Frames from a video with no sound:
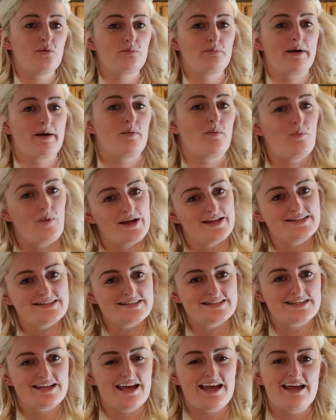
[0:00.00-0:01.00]
by
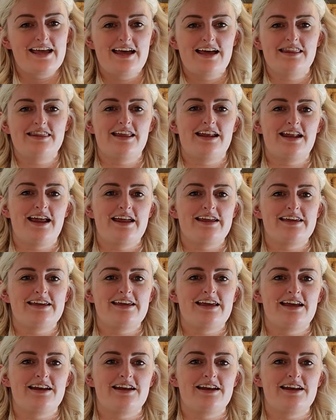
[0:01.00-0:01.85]
Wednesday, and then I can get